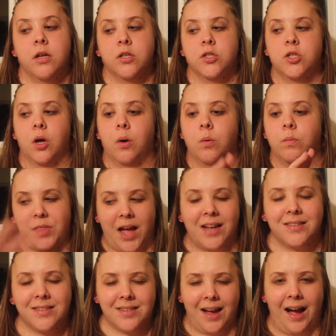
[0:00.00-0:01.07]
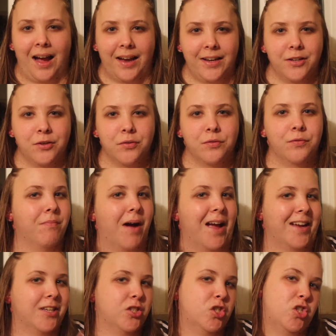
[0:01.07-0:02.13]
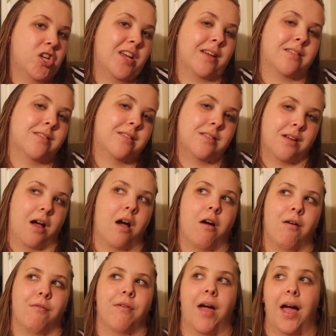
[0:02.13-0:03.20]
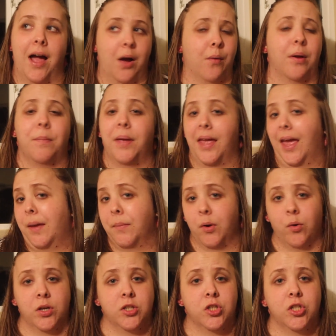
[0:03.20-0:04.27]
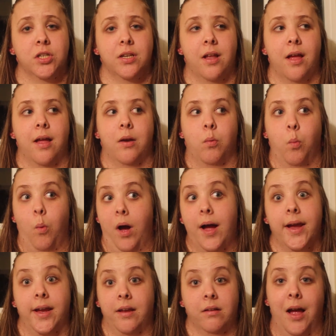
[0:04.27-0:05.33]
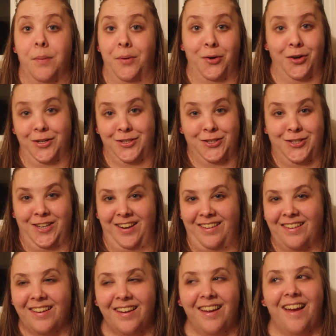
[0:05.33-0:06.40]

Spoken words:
So that's kind of my gist of how I became a Christian and why I'm a Christian.